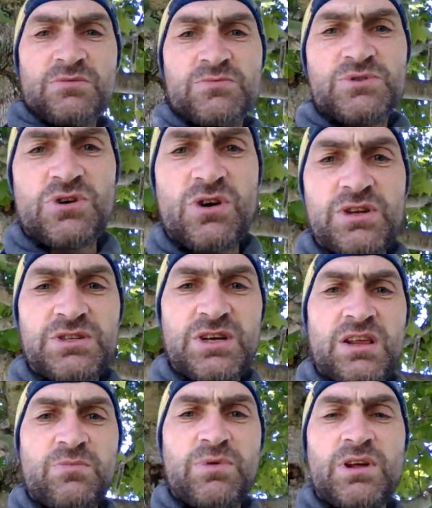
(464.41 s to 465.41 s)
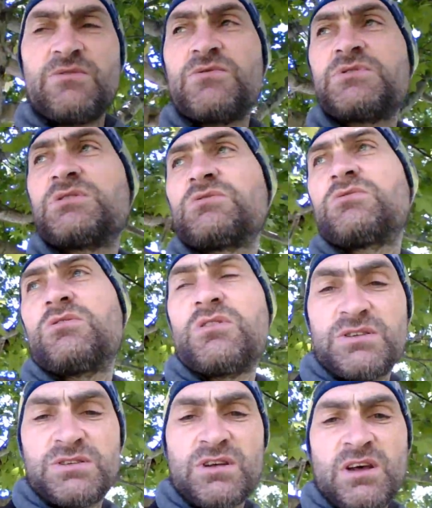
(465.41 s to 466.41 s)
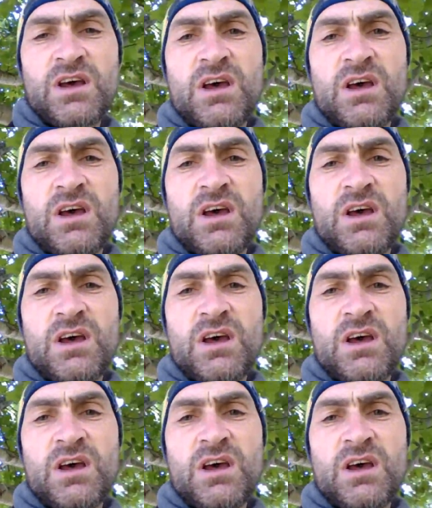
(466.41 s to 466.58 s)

I'm sorry to say that believers in Christ,